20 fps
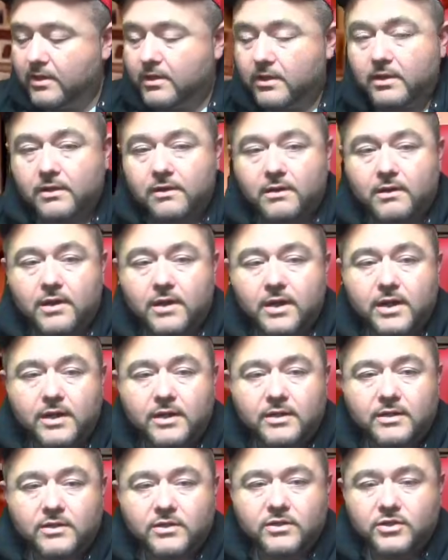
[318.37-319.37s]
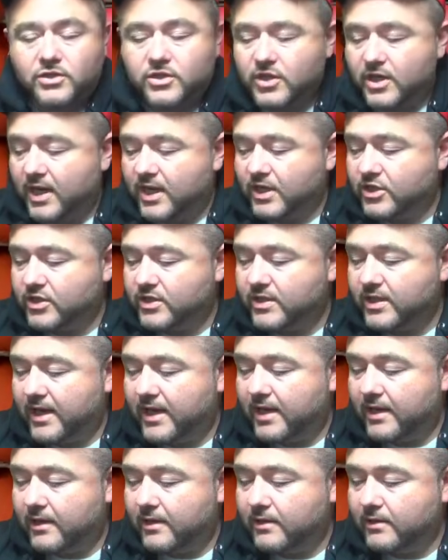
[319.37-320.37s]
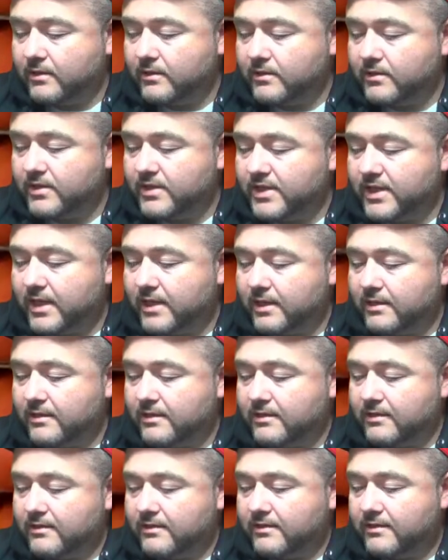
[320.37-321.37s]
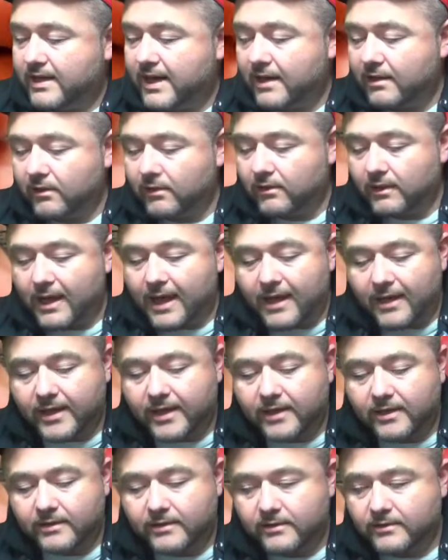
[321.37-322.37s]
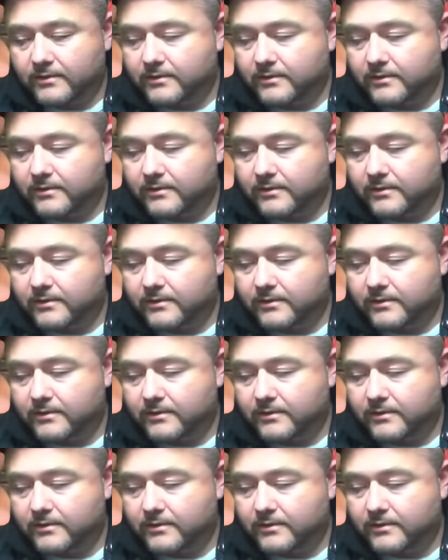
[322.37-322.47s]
All right, Josh Downs, Tyler Lockett,